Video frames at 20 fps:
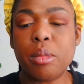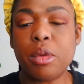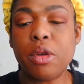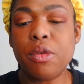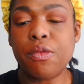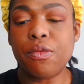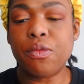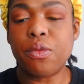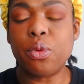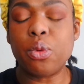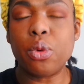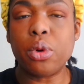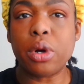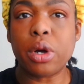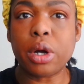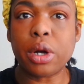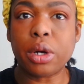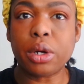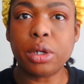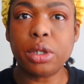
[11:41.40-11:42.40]

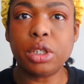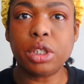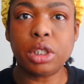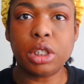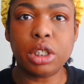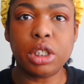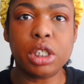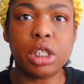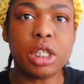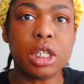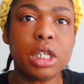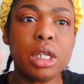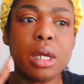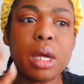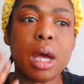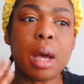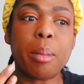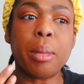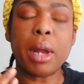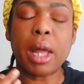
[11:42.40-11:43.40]
before
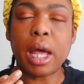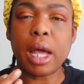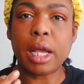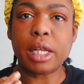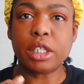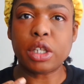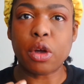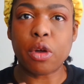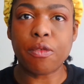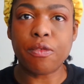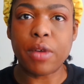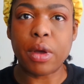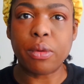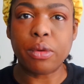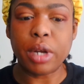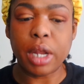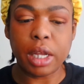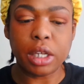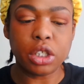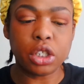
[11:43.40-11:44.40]
she applies her
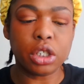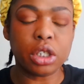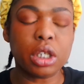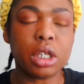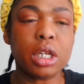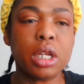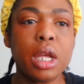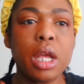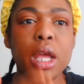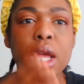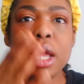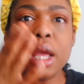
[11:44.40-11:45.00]
foundation.